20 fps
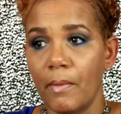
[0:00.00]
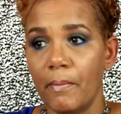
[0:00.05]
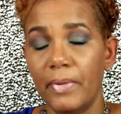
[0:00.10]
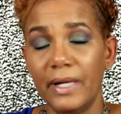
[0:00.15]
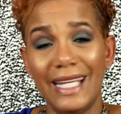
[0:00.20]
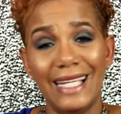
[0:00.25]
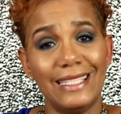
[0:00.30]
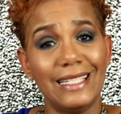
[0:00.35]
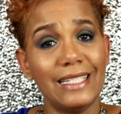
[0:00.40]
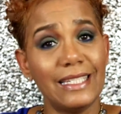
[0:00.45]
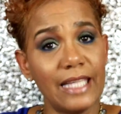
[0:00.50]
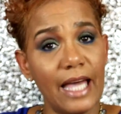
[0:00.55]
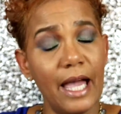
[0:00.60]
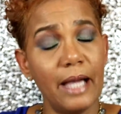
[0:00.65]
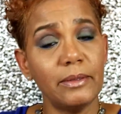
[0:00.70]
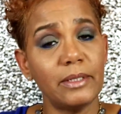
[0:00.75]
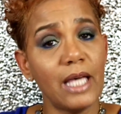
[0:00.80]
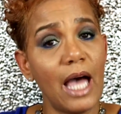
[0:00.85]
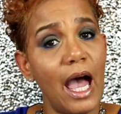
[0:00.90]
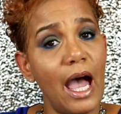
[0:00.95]
But at the
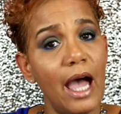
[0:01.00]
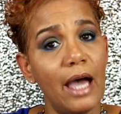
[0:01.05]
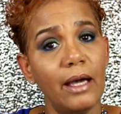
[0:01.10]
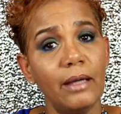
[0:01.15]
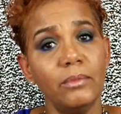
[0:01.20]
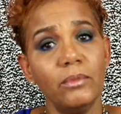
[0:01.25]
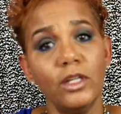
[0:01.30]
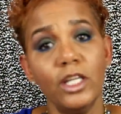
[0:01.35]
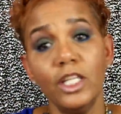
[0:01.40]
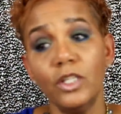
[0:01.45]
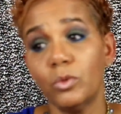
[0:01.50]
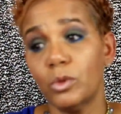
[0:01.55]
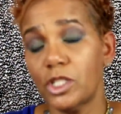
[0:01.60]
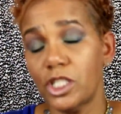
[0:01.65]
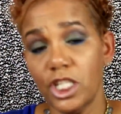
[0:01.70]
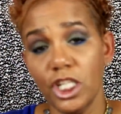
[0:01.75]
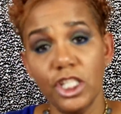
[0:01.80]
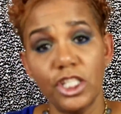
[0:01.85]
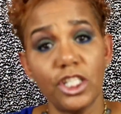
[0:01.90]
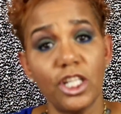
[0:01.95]
same time, he was
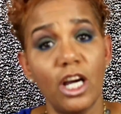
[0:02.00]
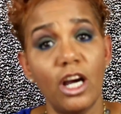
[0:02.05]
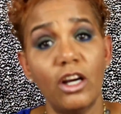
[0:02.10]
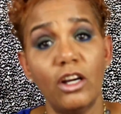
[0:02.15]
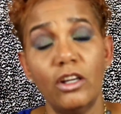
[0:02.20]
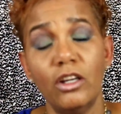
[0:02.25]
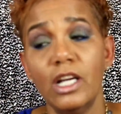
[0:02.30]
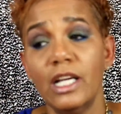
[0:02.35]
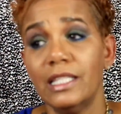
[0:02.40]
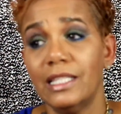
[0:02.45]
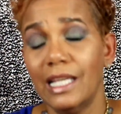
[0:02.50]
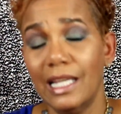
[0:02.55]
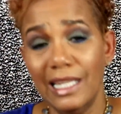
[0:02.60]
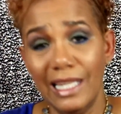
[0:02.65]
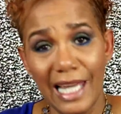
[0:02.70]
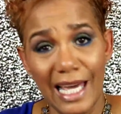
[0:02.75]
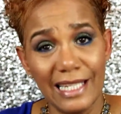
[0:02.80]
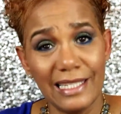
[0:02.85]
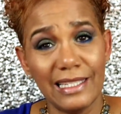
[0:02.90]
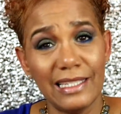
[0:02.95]
teaching her the
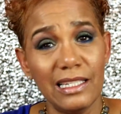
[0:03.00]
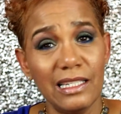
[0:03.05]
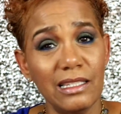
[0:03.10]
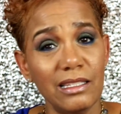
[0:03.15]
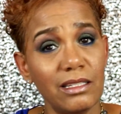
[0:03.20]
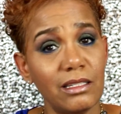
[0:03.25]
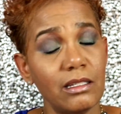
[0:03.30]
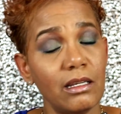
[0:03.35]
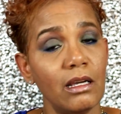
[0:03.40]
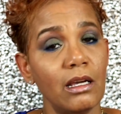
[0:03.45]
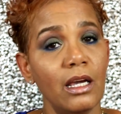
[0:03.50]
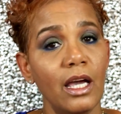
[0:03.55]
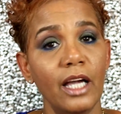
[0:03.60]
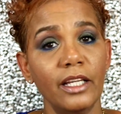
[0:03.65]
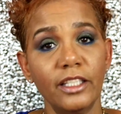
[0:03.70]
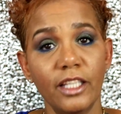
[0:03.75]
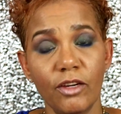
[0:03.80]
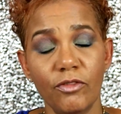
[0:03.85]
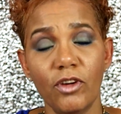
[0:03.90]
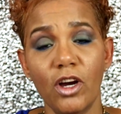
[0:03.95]
lessons
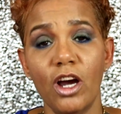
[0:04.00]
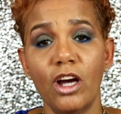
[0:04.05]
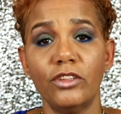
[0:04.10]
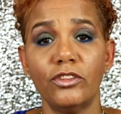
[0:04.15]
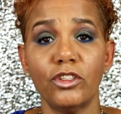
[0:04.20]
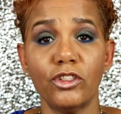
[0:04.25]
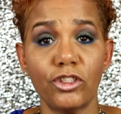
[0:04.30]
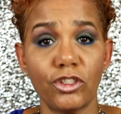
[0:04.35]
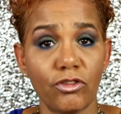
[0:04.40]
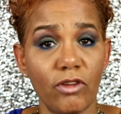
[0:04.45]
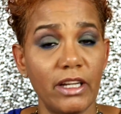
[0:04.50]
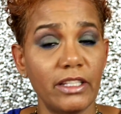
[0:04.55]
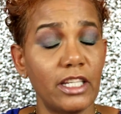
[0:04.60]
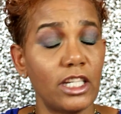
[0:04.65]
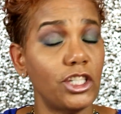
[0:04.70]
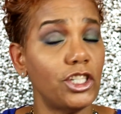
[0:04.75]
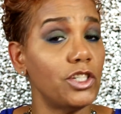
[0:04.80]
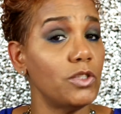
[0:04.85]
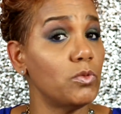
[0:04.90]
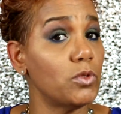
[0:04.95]
and giving her the strength
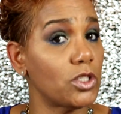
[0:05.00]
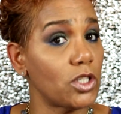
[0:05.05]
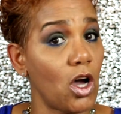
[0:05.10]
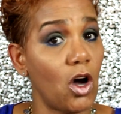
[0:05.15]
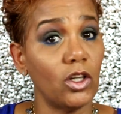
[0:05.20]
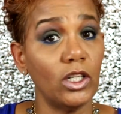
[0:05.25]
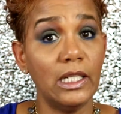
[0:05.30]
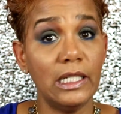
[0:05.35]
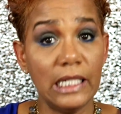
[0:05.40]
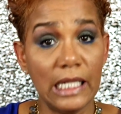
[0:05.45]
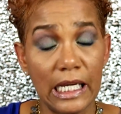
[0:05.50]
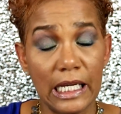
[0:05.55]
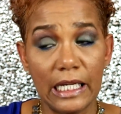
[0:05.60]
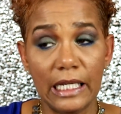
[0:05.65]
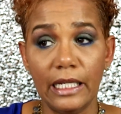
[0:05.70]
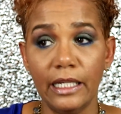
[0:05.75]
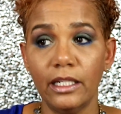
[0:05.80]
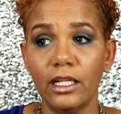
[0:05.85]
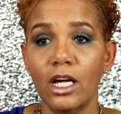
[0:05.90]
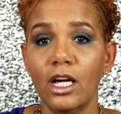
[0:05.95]
that she was going to
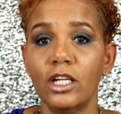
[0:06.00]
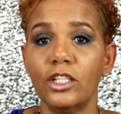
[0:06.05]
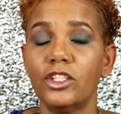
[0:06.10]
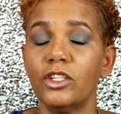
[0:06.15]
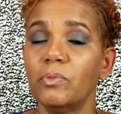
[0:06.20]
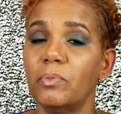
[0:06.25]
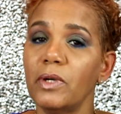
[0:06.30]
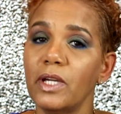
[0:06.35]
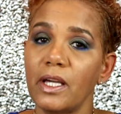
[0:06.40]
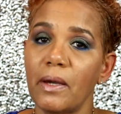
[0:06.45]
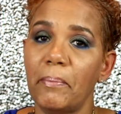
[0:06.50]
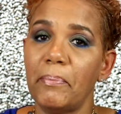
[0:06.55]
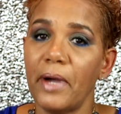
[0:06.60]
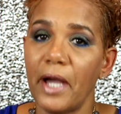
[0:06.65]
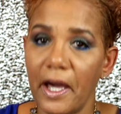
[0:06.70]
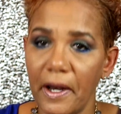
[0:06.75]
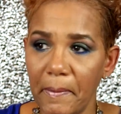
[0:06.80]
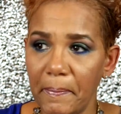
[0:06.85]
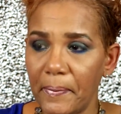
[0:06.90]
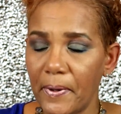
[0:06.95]
need to be a
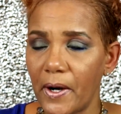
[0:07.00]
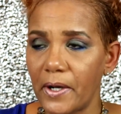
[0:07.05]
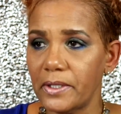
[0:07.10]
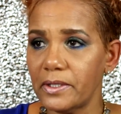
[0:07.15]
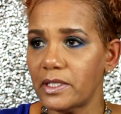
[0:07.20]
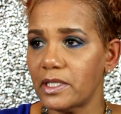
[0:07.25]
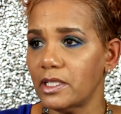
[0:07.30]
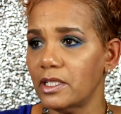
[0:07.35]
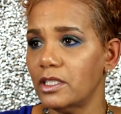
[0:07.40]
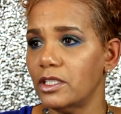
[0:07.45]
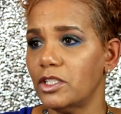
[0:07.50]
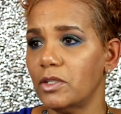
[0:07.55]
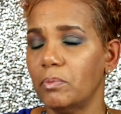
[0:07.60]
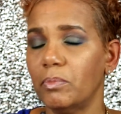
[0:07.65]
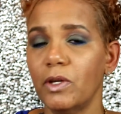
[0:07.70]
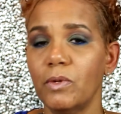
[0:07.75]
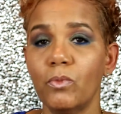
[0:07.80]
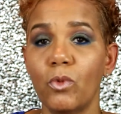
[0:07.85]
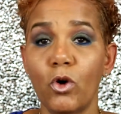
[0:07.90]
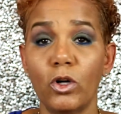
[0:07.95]
better person, to
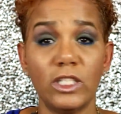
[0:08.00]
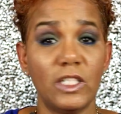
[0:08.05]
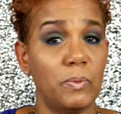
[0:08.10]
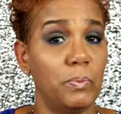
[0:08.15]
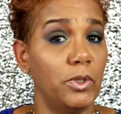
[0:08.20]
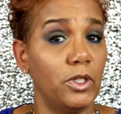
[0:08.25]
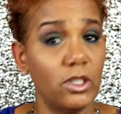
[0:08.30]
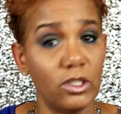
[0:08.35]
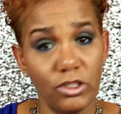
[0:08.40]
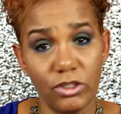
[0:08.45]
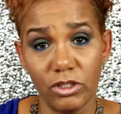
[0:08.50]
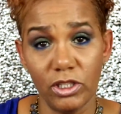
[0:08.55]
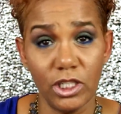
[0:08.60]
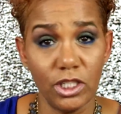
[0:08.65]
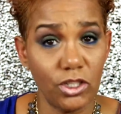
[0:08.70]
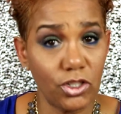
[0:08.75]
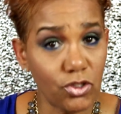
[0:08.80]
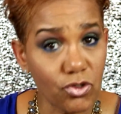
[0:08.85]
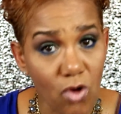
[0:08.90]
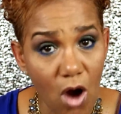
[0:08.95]
be more
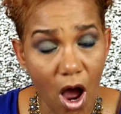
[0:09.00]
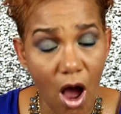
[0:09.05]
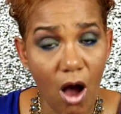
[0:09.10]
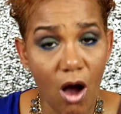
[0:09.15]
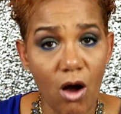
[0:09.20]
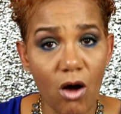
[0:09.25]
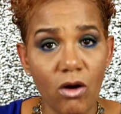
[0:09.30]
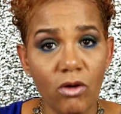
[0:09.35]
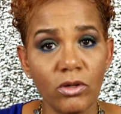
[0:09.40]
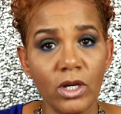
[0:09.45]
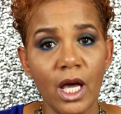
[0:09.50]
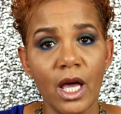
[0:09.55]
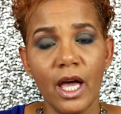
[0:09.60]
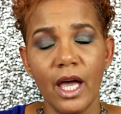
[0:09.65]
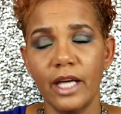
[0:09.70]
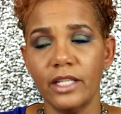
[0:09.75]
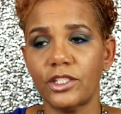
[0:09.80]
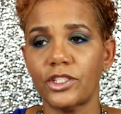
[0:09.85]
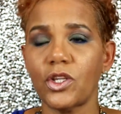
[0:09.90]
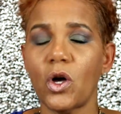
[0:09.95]
spiritually strong,
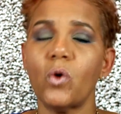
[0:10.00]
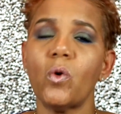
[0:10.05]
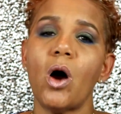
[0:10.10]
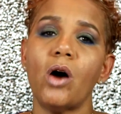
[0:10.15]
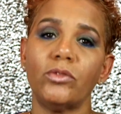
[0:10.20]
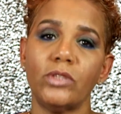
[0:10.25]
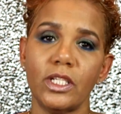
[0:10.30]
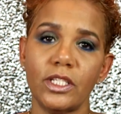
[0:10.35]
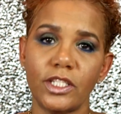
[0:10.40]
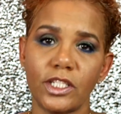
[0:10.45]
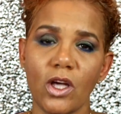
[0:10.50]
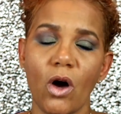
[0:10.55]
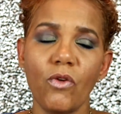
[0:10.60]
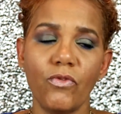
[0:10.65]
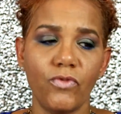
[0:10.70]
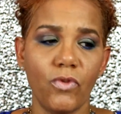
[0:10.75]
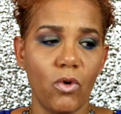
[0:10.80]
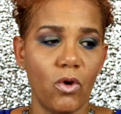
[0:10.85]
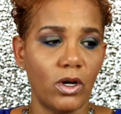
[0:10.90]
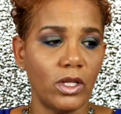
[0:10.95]
and so on and
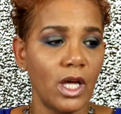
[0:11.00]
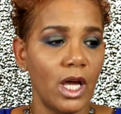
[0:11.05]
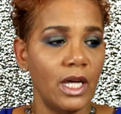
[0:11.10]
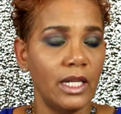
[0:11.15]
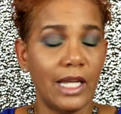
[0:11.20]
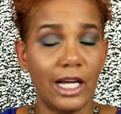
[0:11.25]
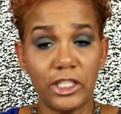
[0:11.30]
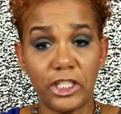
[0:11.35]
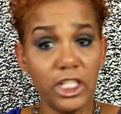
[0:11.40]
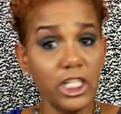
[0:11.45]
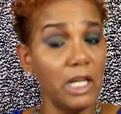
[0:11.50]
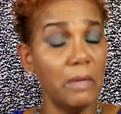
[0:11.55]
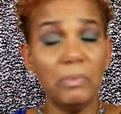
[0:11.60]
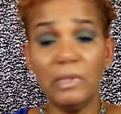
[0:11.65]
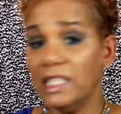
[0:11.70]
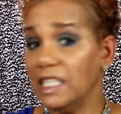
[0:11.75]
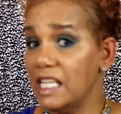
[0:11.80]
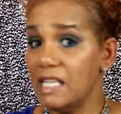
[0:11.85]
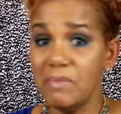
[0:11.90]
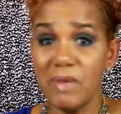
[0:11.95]
so forth. Now, she didn't
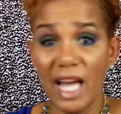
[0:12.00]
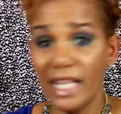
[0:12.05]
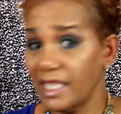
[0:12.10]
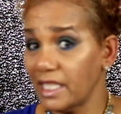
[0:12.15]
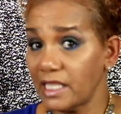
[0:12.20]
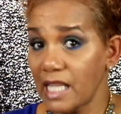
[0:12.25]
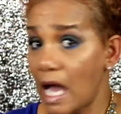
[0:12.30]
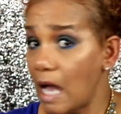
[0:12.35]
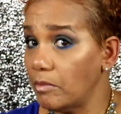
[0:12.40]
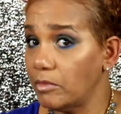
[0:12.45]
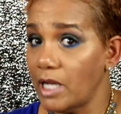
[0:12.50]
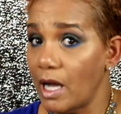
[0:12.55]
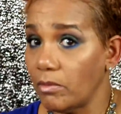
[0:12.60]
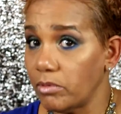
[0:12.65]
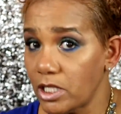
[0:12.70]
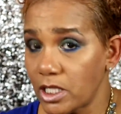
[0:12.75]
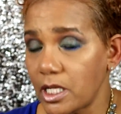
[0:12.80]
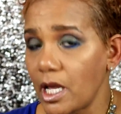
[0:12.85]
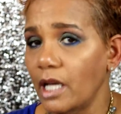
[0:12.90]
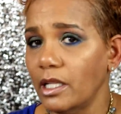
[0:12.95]
believe me at the time when I
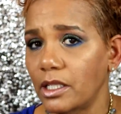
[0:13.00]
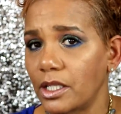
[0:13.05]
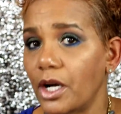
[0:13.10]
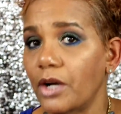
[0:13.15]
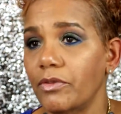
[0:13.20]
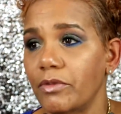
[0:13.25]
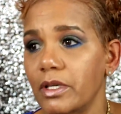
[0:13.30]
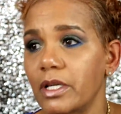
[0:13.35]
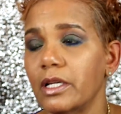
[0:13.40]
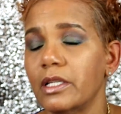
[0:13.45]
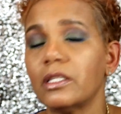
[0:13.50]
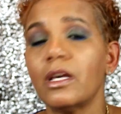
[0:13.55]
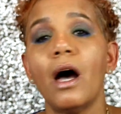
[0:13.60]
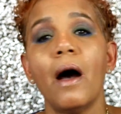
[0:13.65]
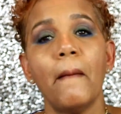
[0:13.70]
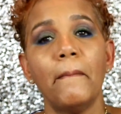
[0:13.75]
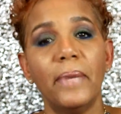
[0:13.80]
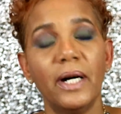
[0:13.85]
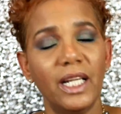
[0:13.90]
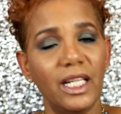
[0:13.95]
was telling her this,
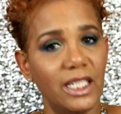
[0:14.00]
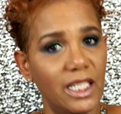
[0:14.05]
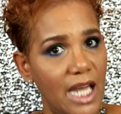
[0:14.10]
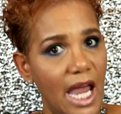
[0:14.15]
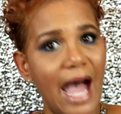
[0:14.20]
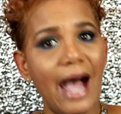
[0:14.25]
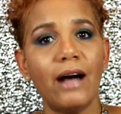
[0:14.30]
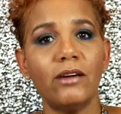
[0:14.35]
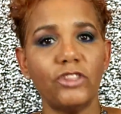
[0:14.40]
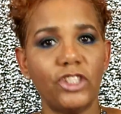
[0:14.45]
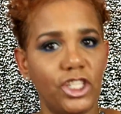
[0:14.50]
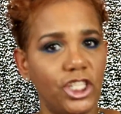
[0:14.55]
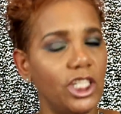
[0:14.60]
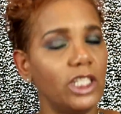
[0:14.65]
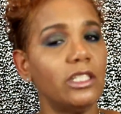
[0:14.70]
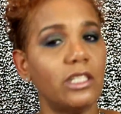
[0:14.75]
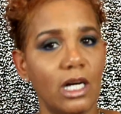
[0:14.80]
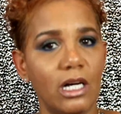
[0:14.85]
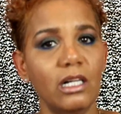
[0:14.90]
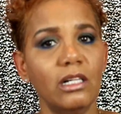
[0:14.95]
but now
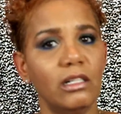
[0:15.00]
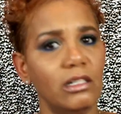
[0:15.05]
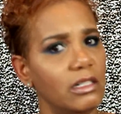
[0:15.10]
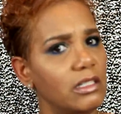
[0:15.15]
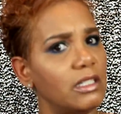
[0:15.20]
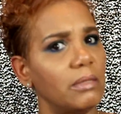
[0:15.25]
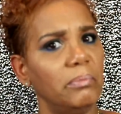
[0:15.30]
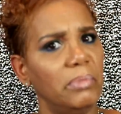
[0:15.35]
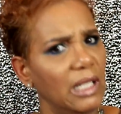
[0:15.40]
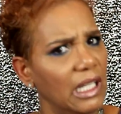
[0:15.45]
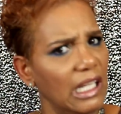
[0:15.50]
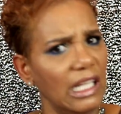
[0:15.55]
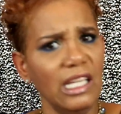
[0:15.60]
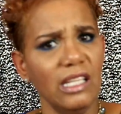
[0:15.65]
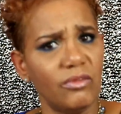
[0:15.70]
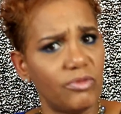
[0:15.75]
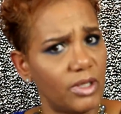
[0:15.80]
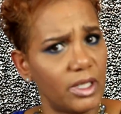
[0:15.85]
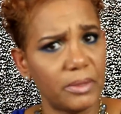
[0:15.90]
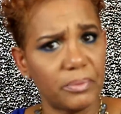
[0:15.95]
she does
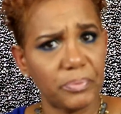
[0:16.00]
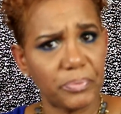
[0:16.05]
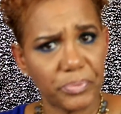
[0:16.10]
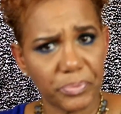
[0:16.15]
believe it.